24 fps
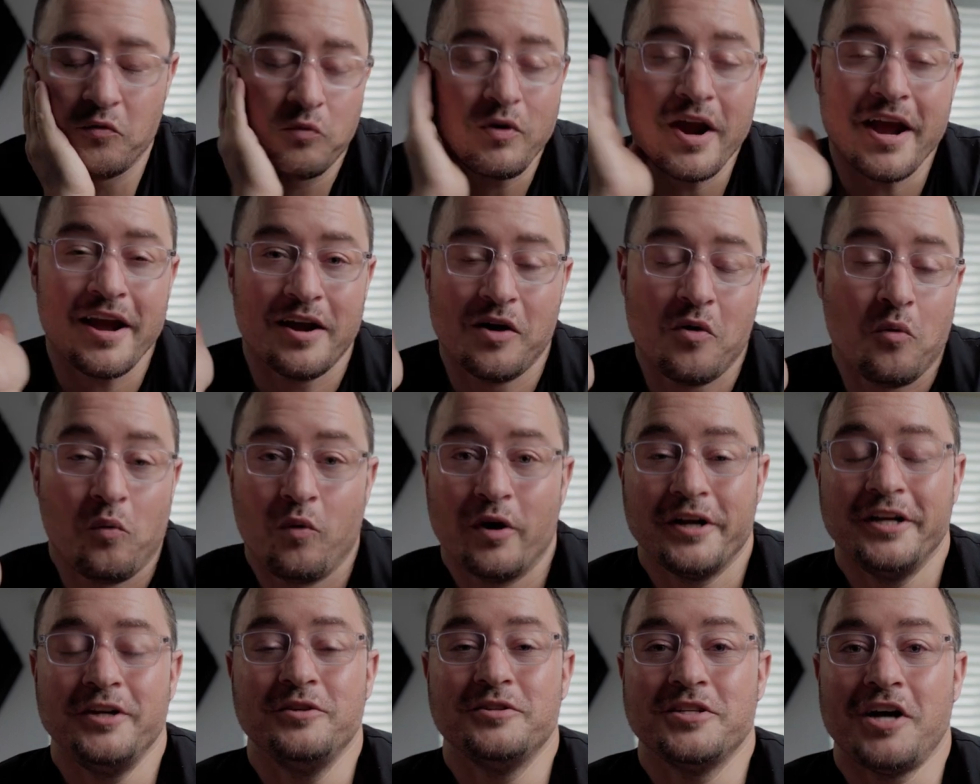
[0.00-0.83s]
Ray,
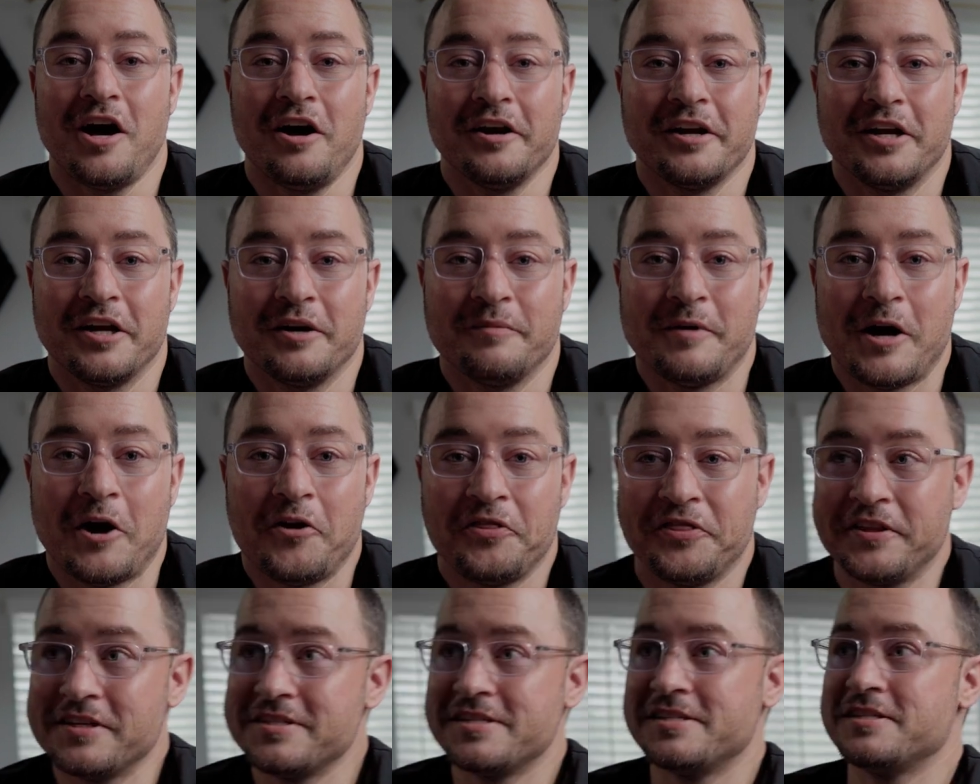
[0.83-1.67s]
what are you talking
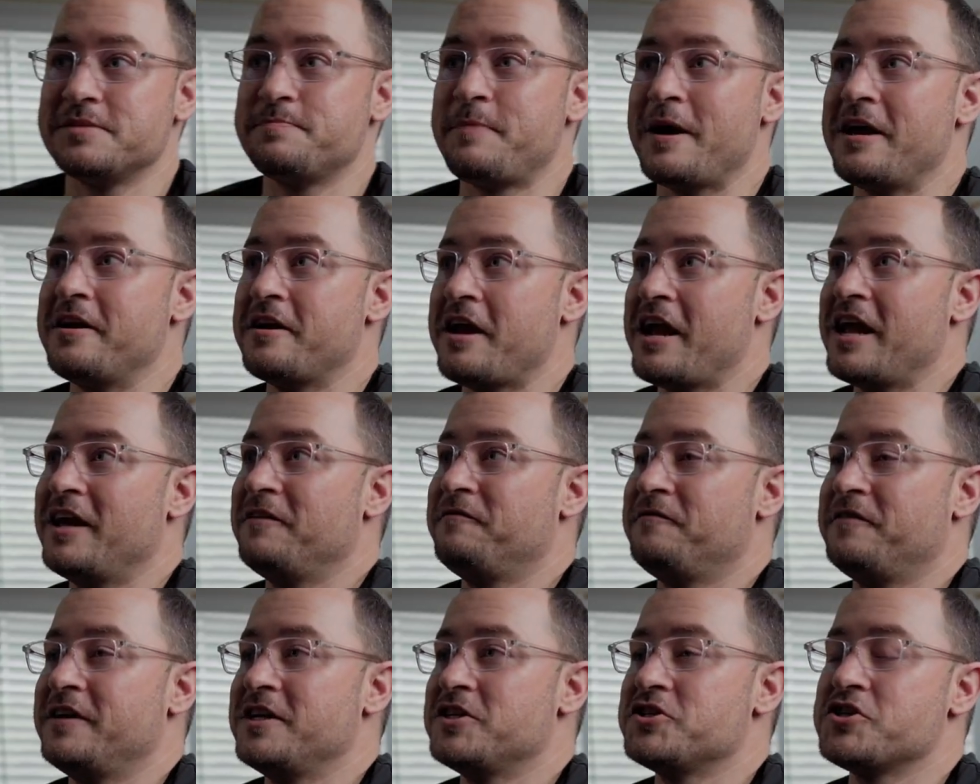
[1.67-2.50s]
about? This has been a
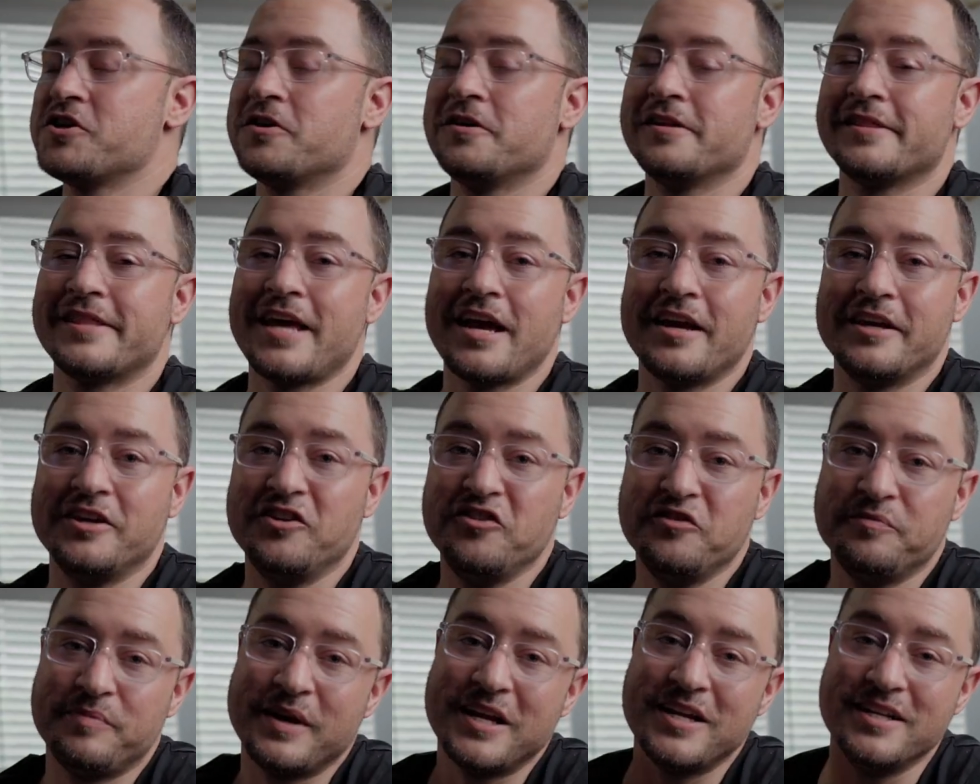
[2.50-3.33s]
feature that
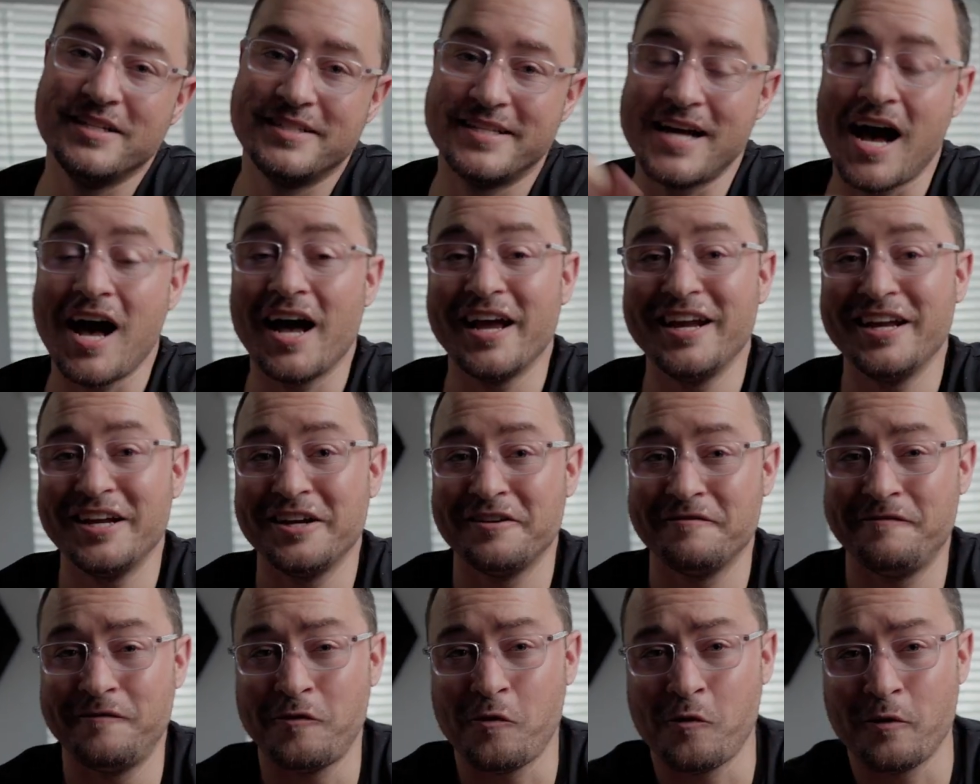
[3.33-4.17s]
you've been
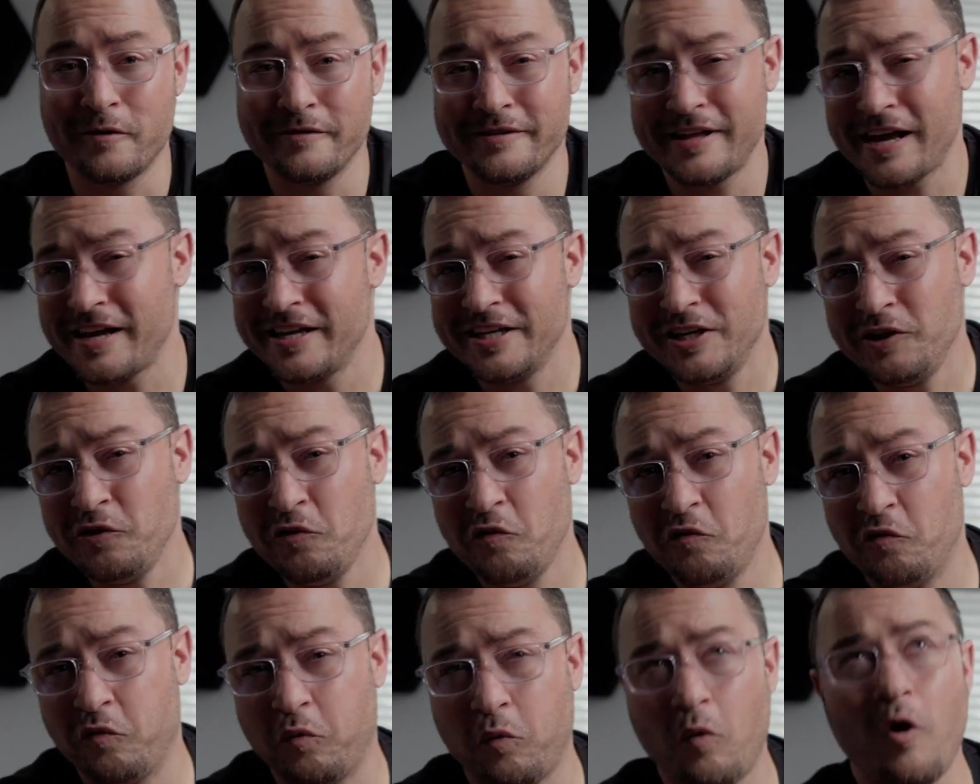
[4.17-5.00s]
dying for, that
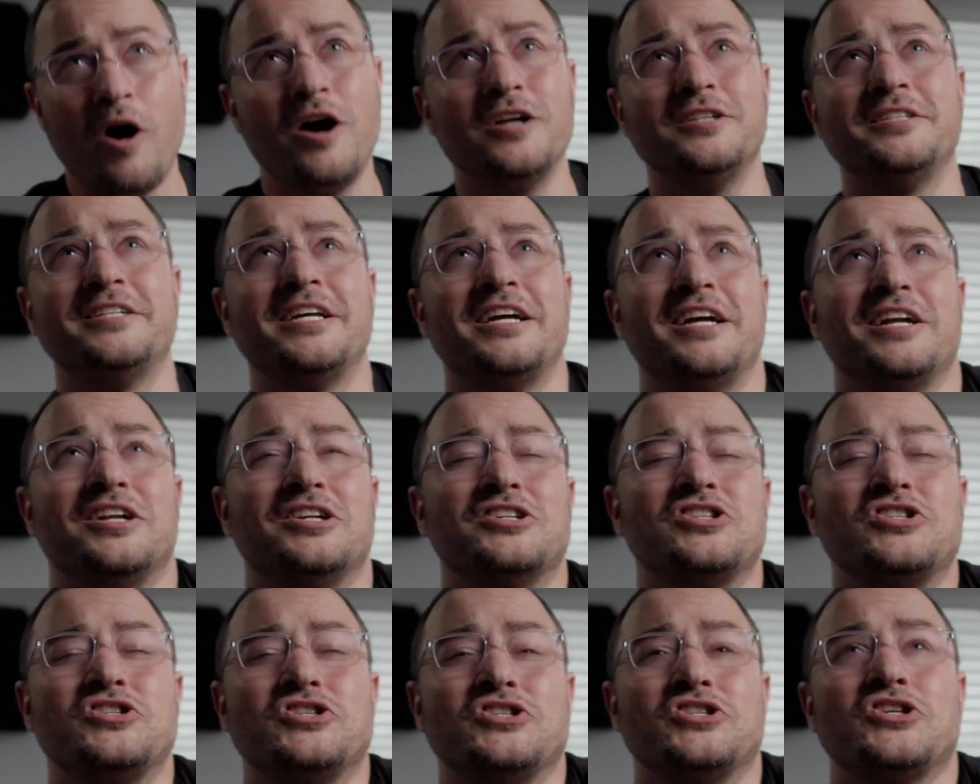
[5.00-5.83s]
you've
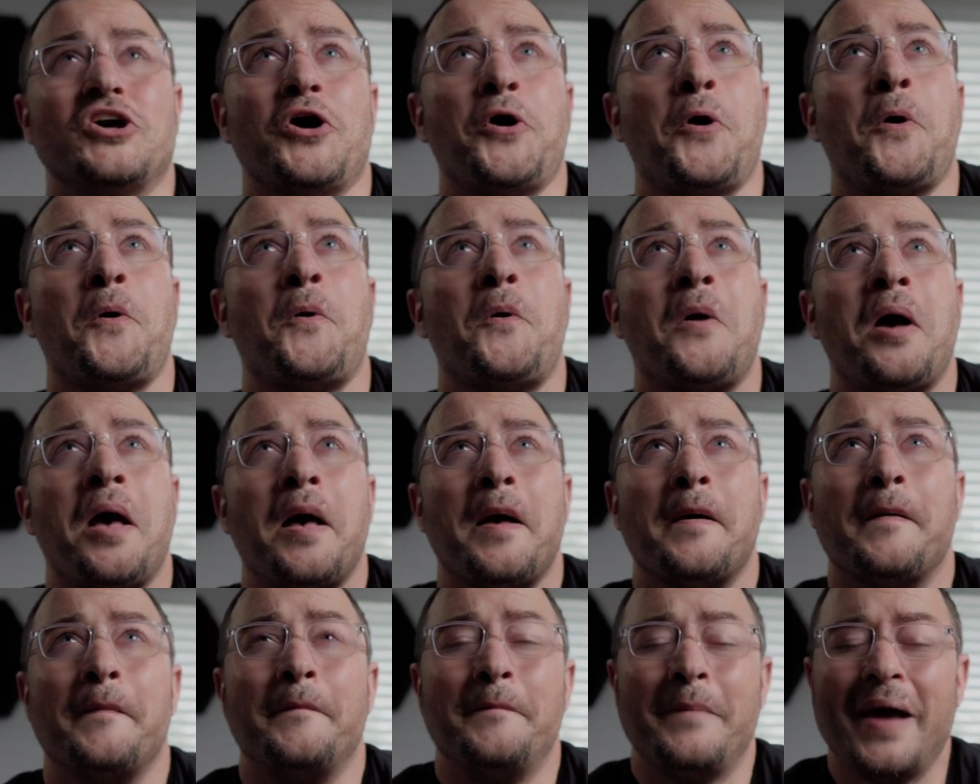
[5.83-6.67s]
wanted so
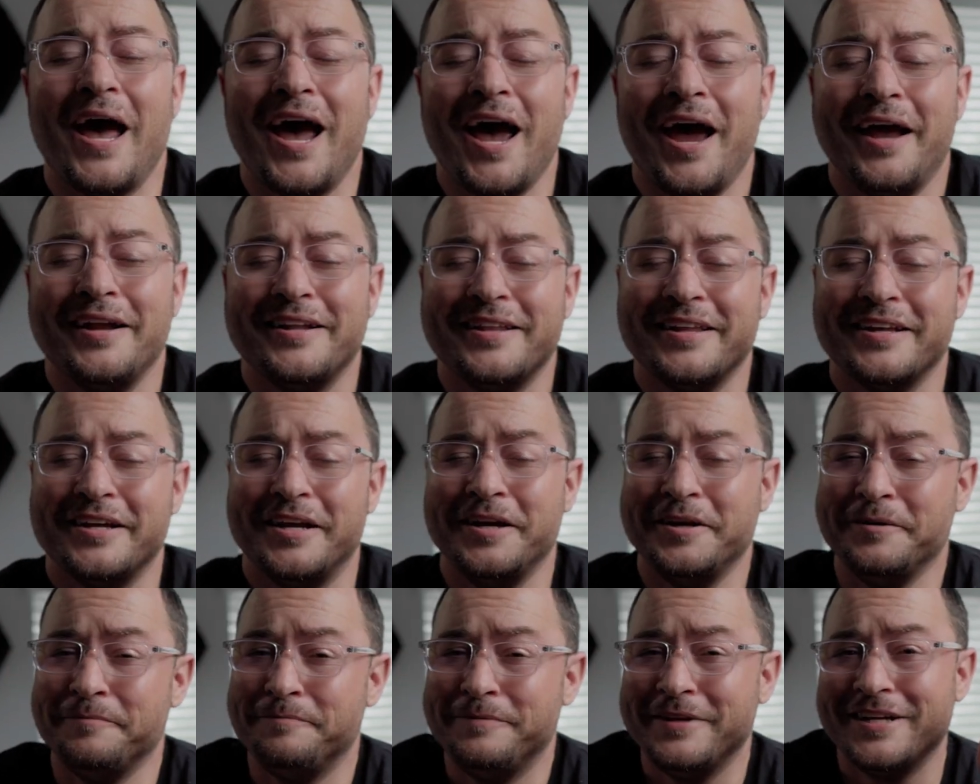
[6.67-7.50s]

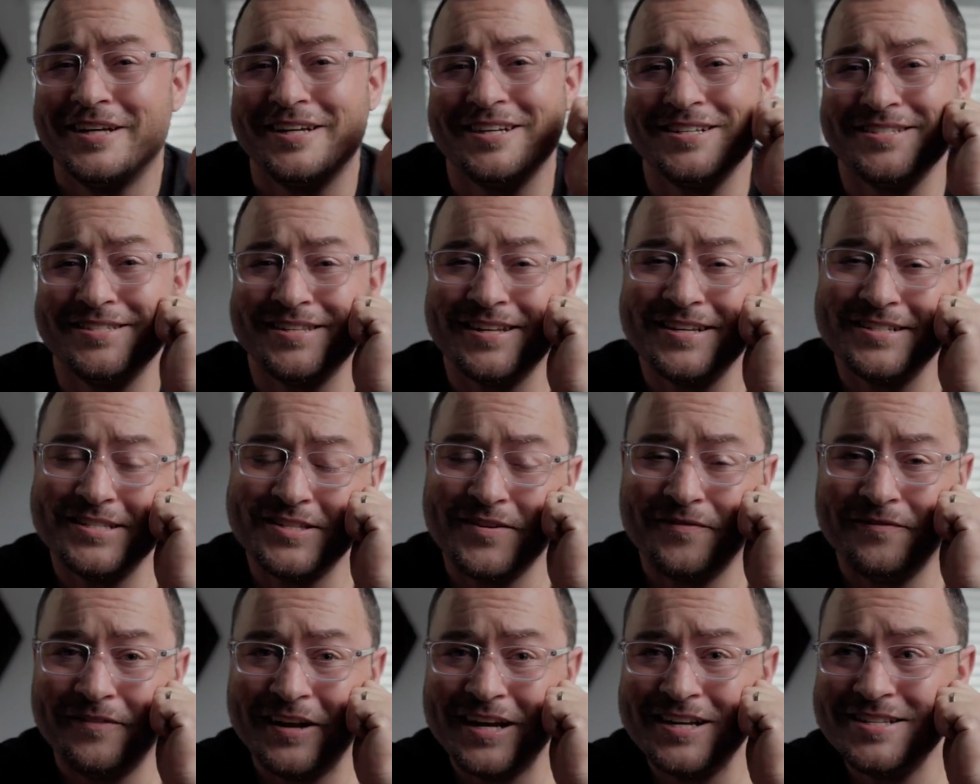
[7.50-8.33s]
badly, because let's
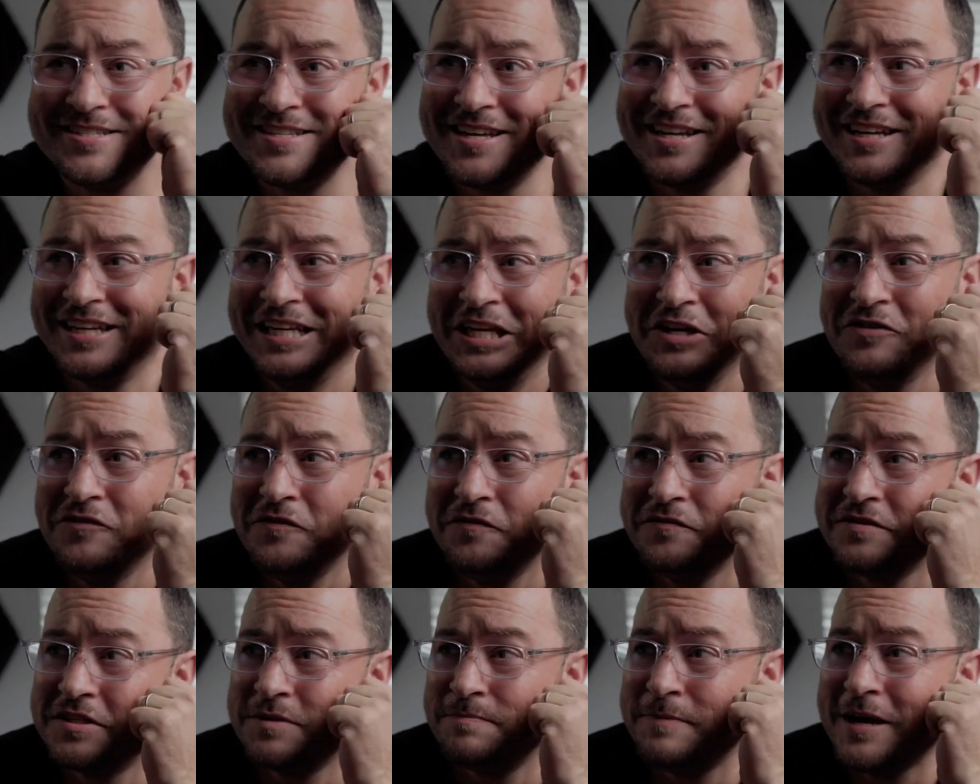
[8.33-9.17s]
face it,
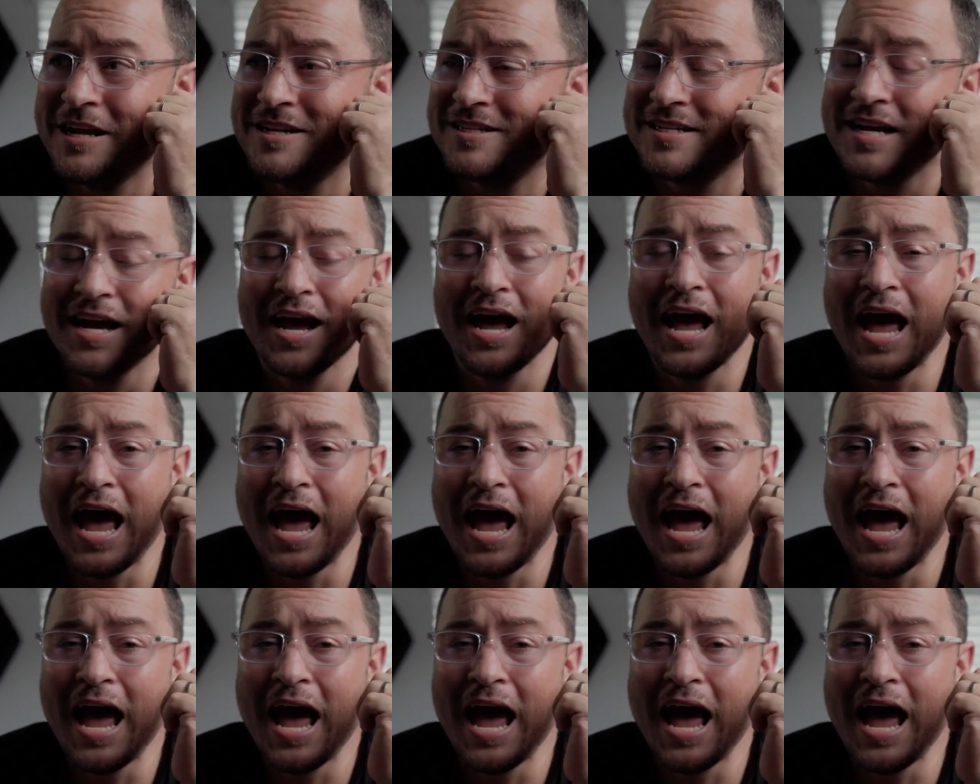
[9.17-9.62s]
you've spent